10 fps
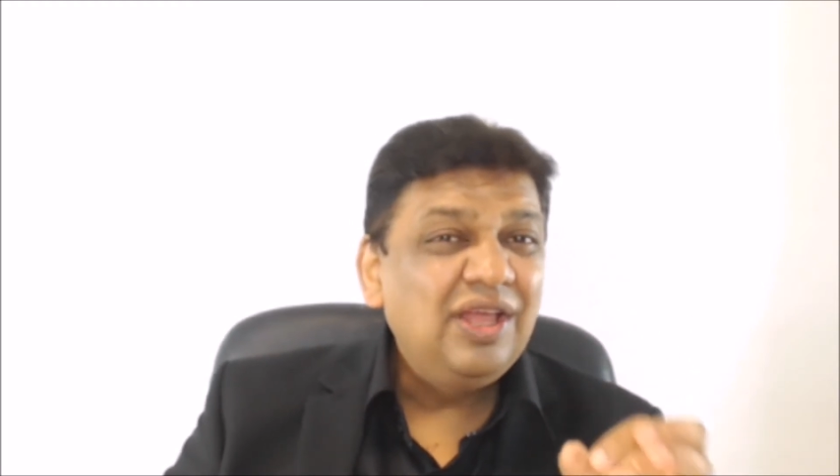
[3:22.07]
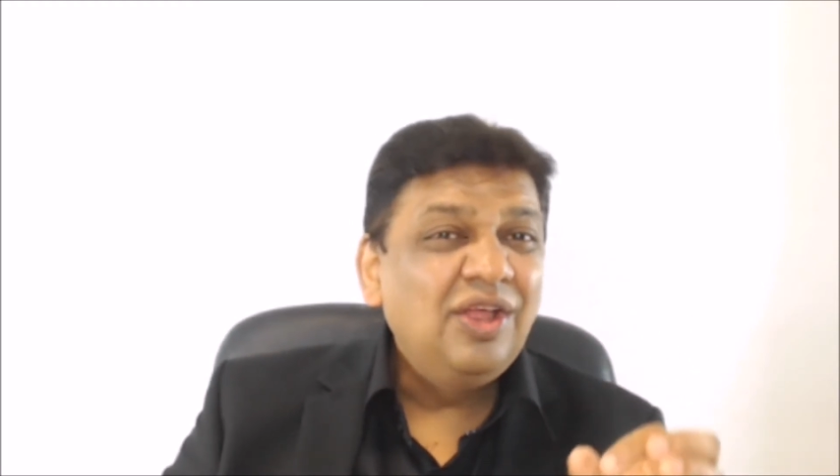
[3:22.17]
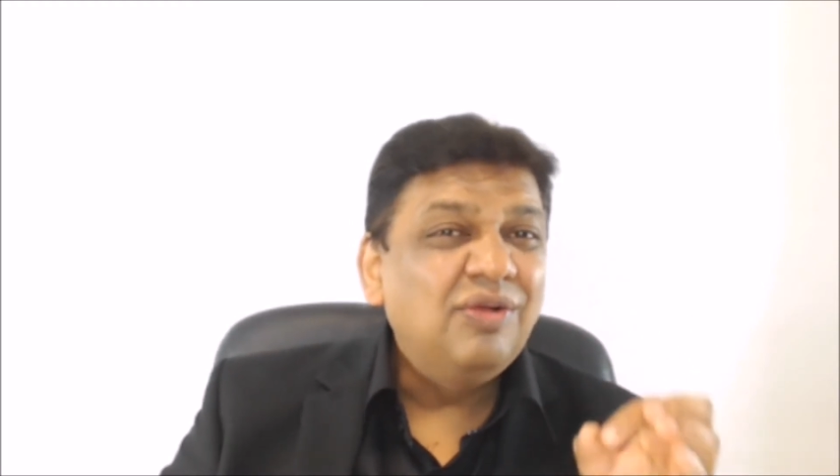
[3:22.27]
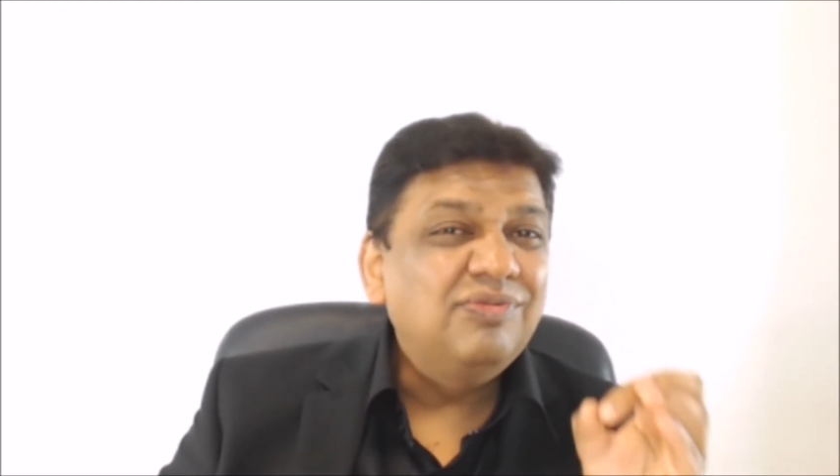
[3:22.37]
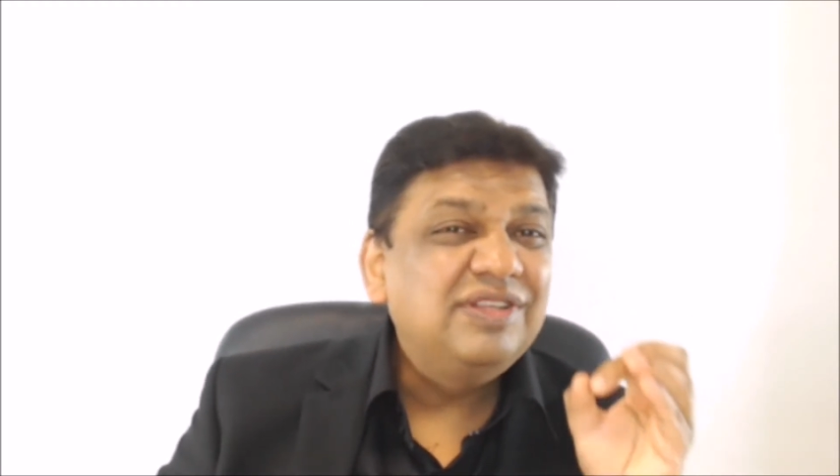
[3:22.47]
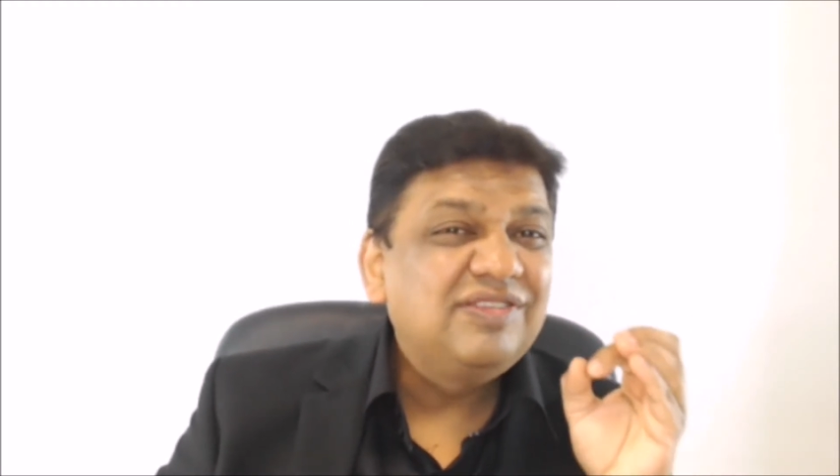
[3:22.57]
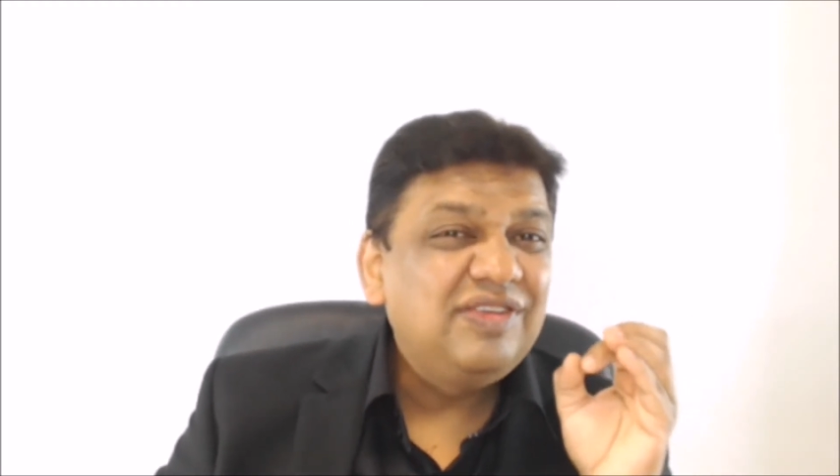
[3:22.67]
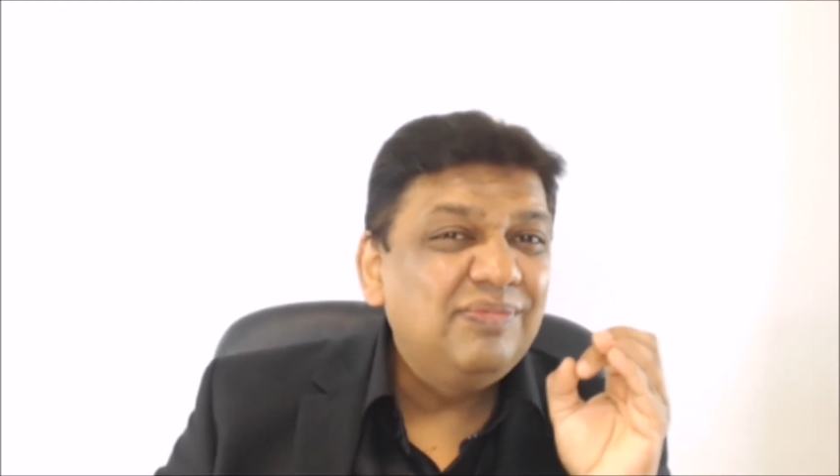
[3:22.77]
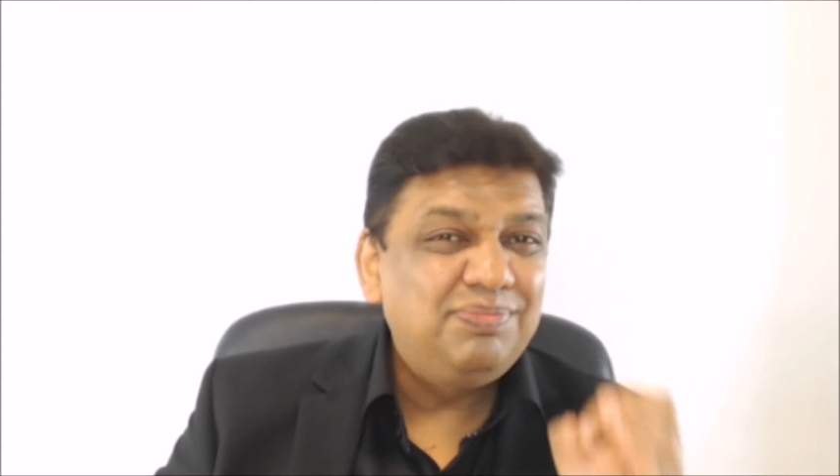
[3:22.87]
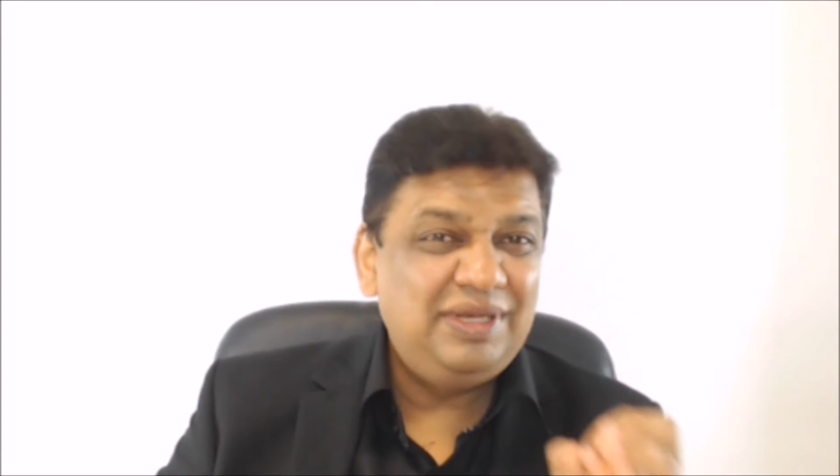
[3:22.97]
with
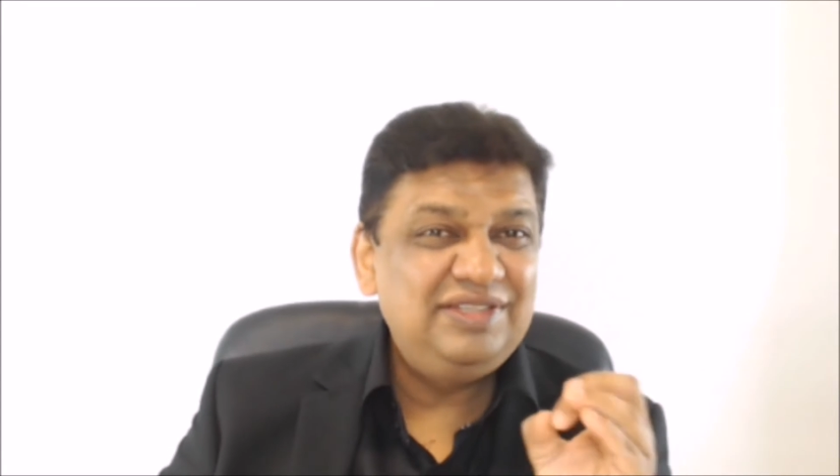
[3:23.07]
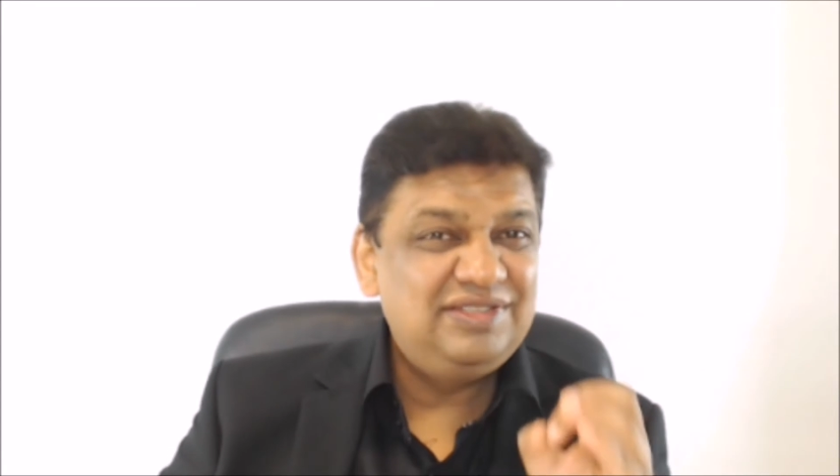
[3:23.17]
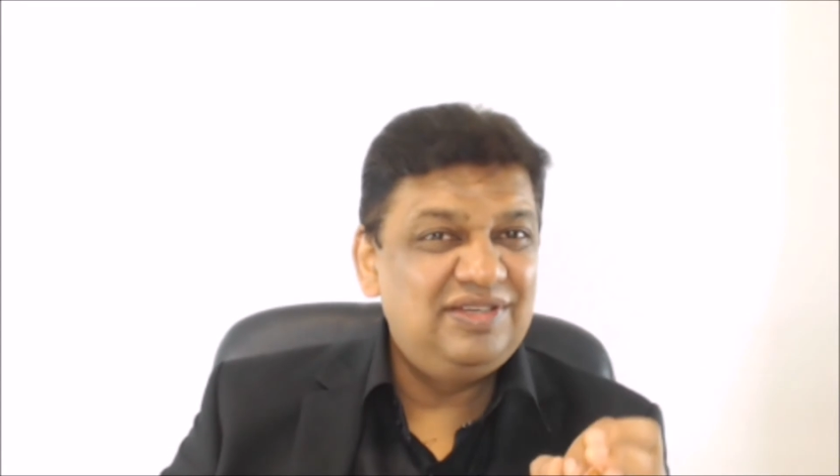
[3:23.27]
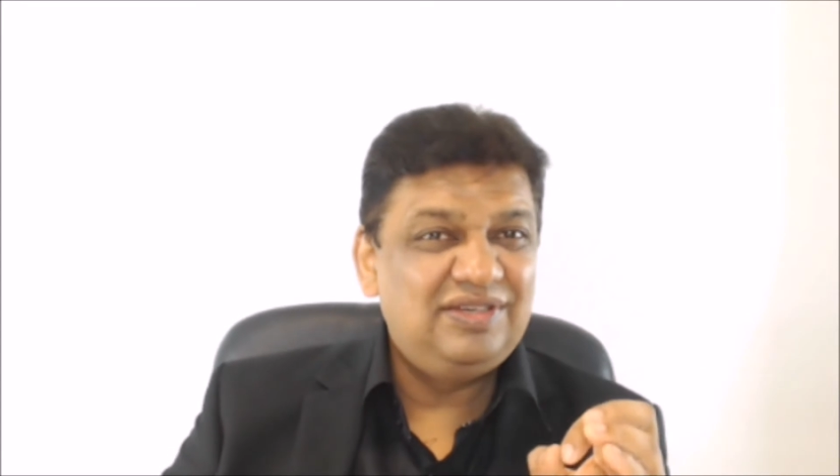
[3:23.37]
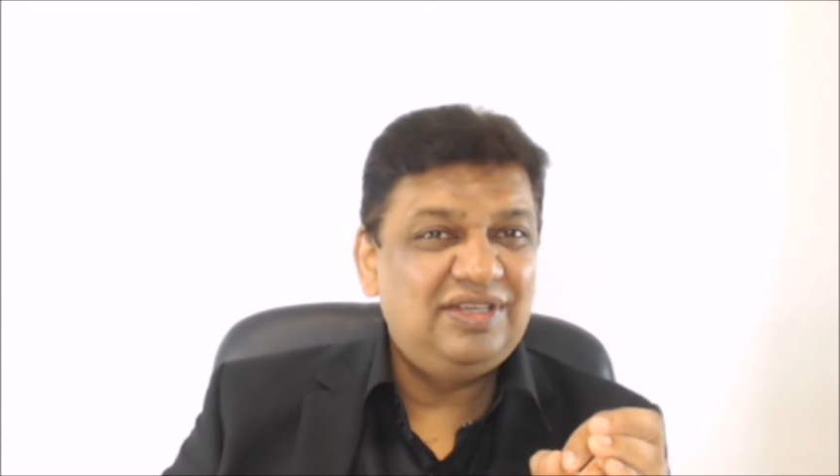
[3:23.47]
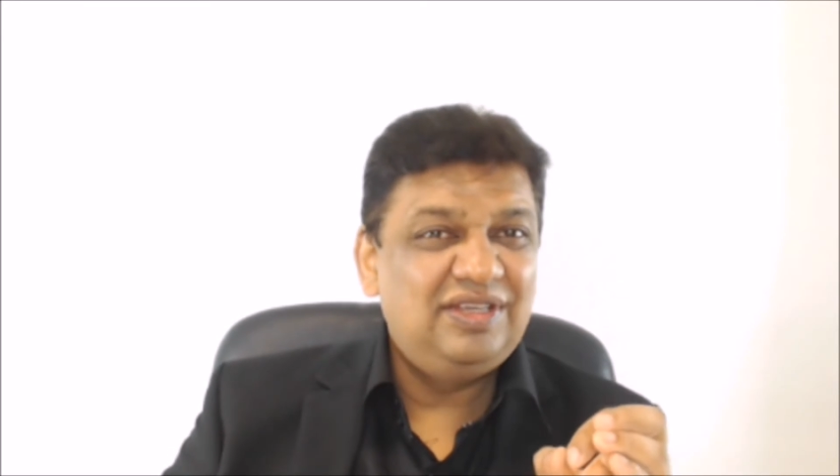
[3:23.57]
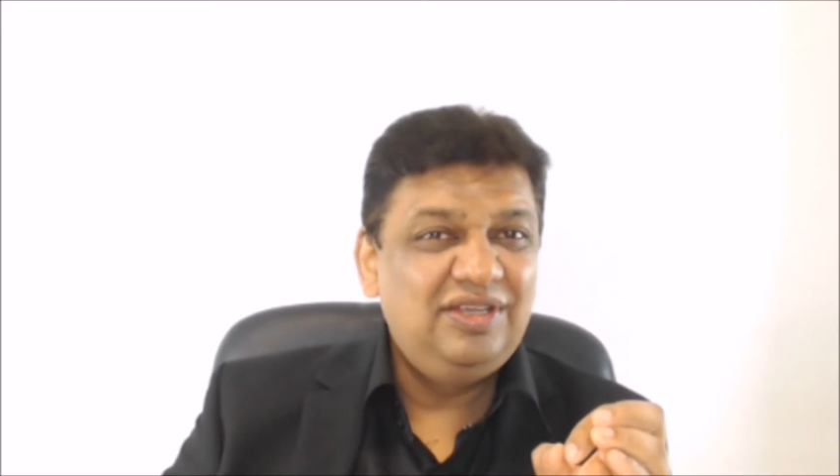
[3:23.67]
simplicity.